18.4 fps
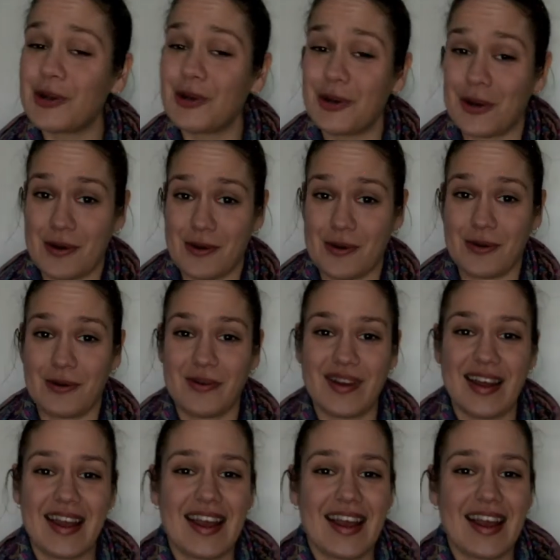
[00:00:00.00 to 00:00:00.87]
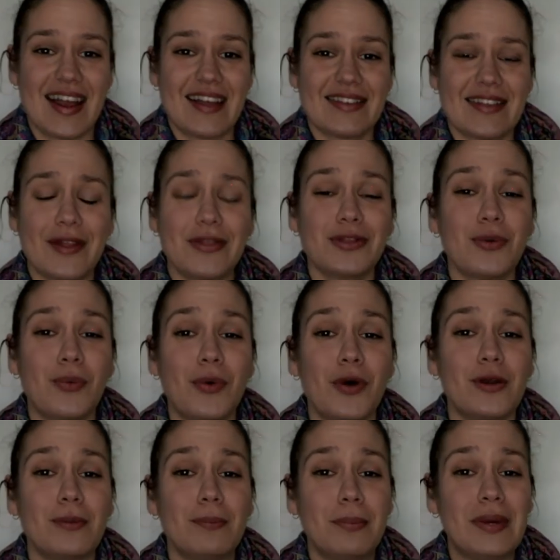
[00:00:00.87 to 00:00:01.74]
know that the
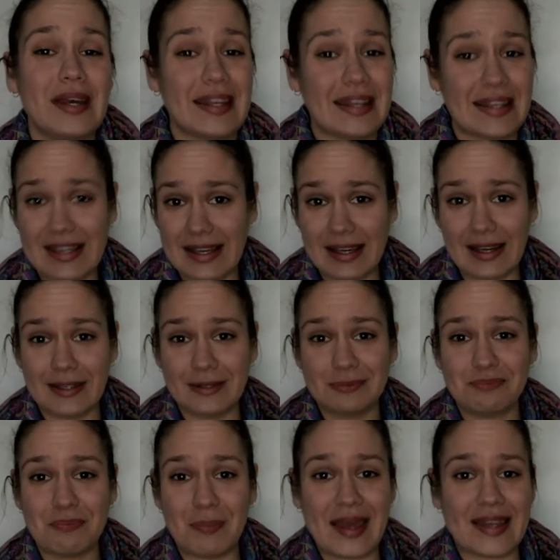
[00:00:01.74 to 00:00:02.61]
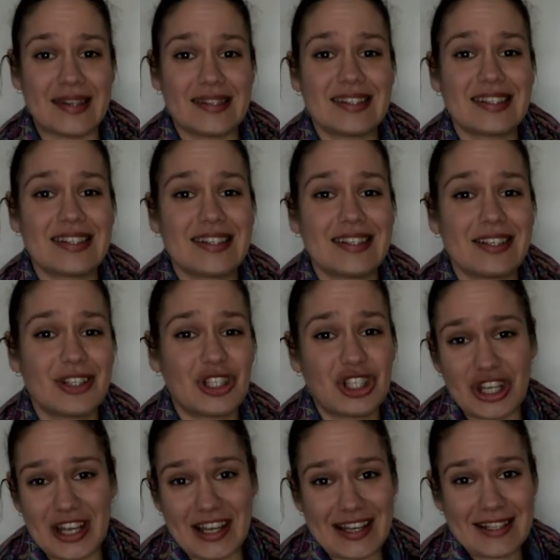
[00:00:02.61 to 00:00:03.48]
word paneer meant
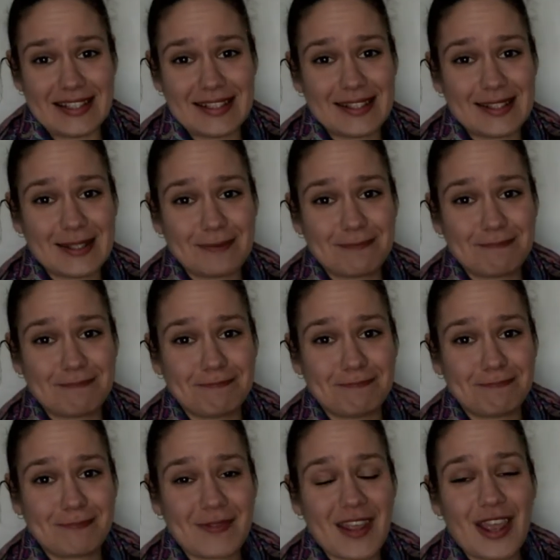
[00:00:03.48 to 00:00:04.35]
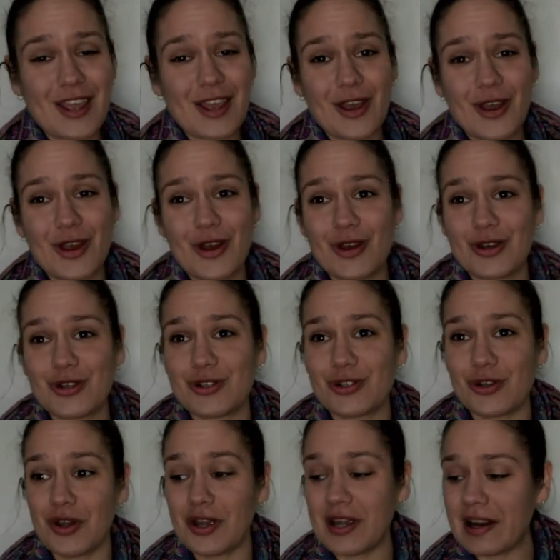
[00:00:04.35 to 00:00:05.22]
cheese.
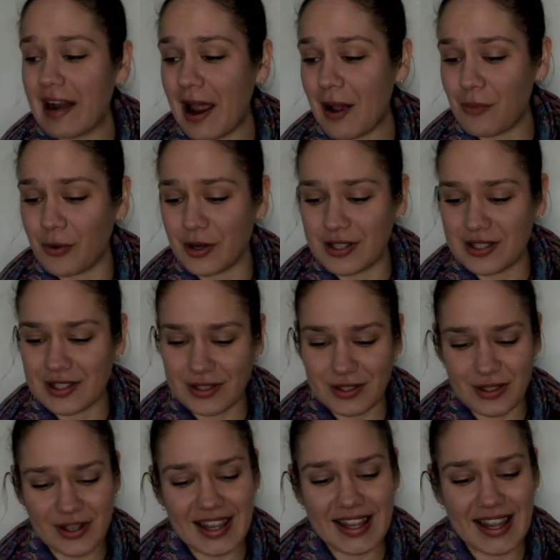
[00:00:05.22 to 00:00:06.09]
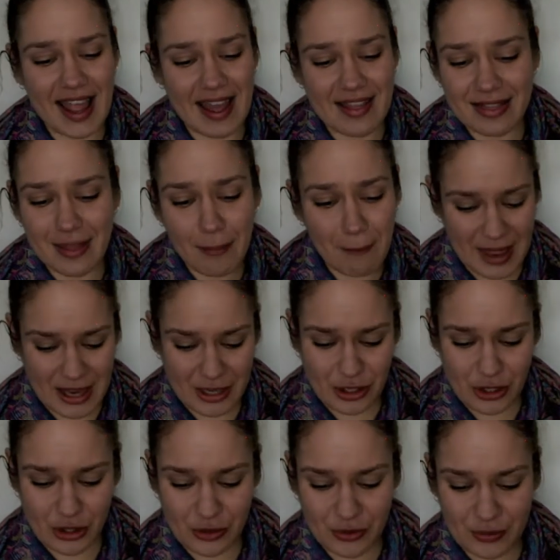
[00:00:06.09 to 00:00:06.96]
So here I was looking at the
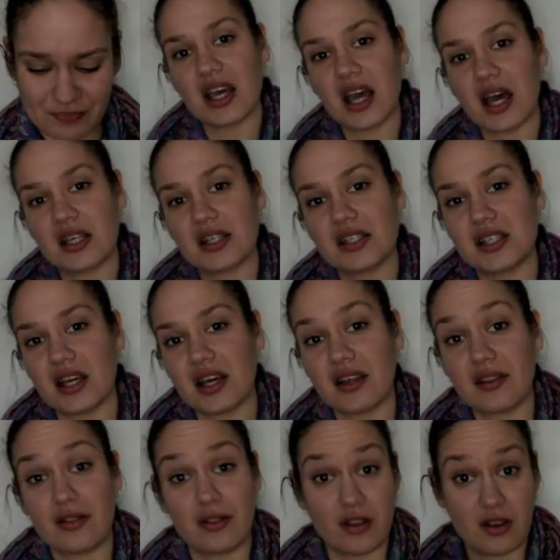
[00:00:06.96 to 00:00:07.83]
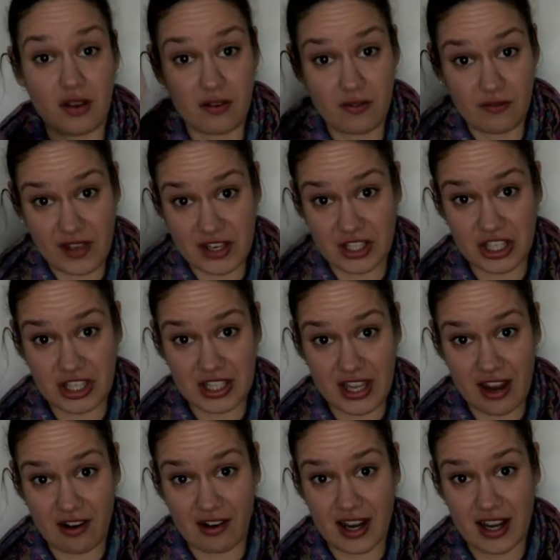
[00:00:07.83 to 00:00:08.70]
menu under the
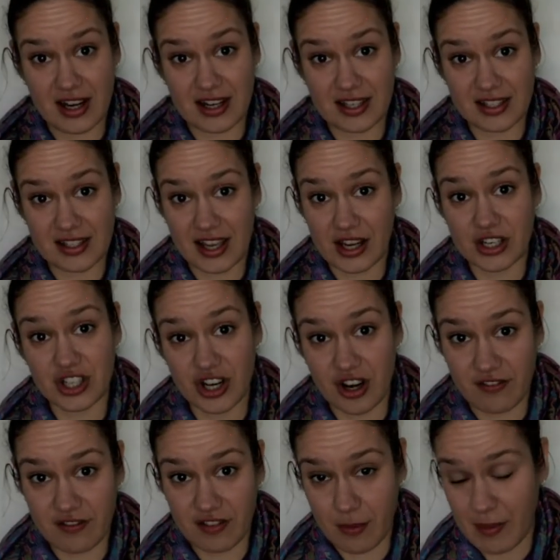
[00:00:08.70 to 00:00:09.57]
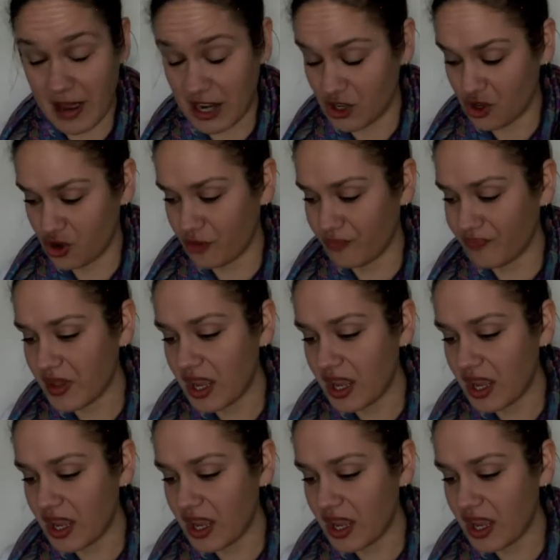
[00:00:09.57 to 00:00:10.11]
vegetarian section of the menu.